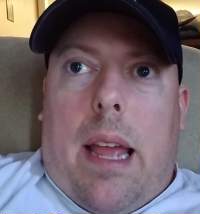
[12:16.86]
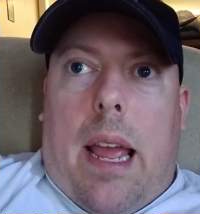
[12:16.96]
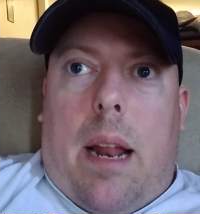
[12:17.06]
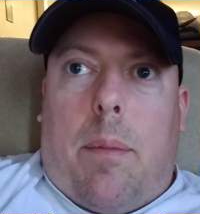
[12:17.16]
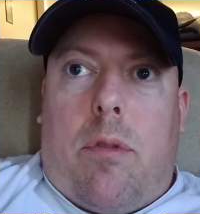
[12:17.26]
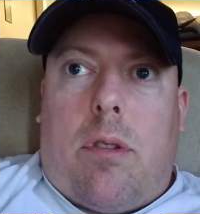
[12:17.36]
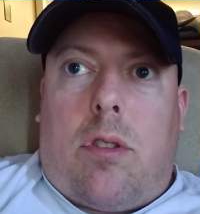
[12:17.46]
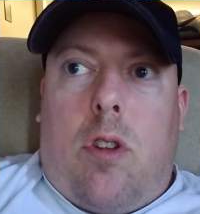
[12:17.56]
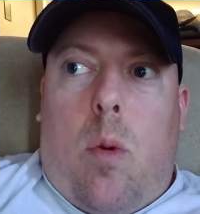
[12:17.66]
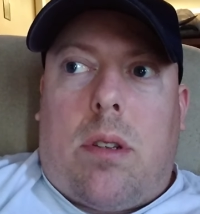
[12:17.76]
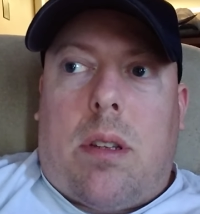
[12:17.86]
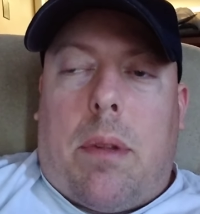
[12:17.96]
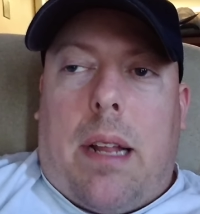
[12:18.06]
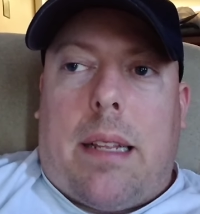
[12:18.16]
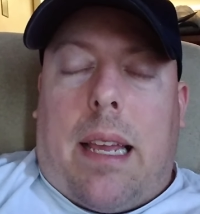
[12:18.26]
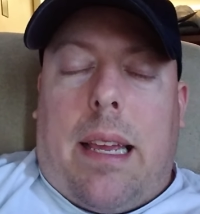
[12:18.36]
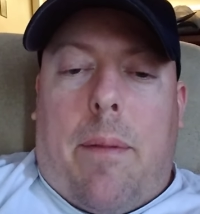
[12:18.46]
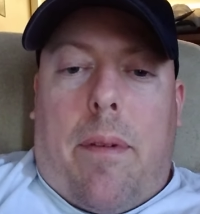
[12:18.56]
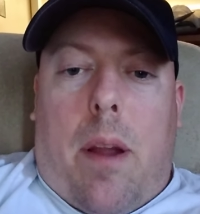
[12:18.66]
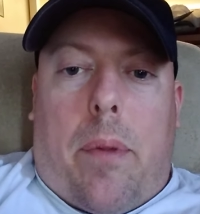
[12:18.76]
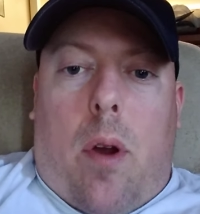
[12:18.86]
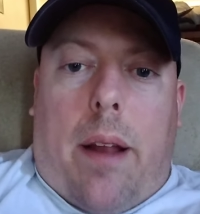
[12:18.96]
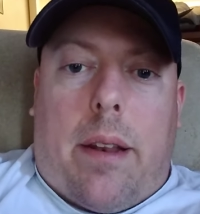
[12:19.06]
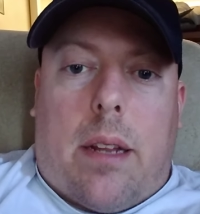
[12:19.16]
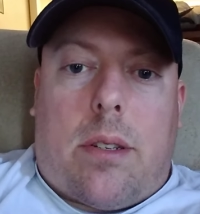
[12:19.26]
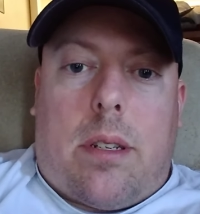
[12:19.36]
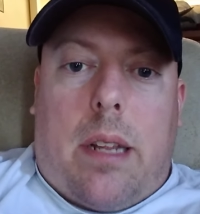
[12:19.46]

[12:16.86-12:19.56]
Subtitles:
and I'm just doing something that can get very monotonous.